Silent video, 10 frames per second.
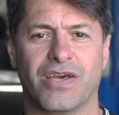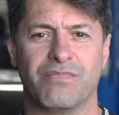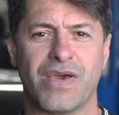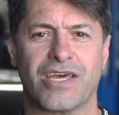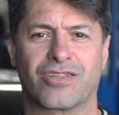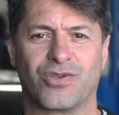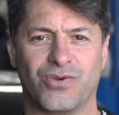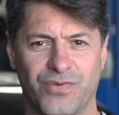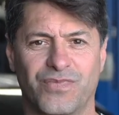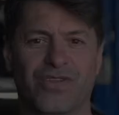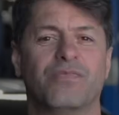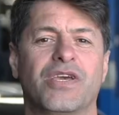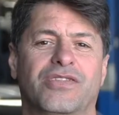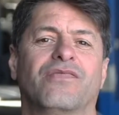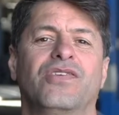my best to
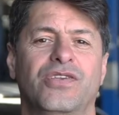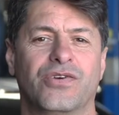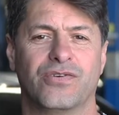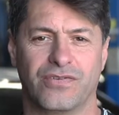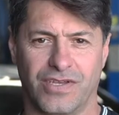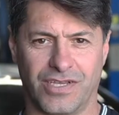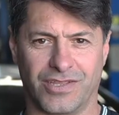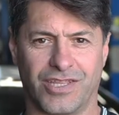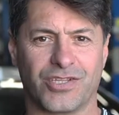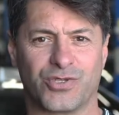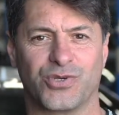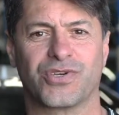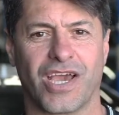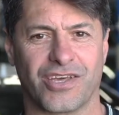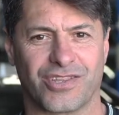make the video and send to
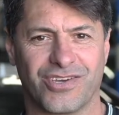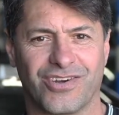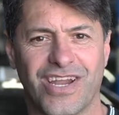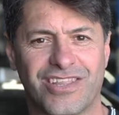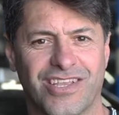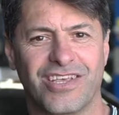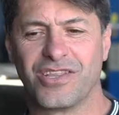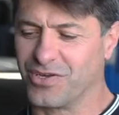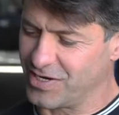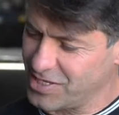you guys. All right, so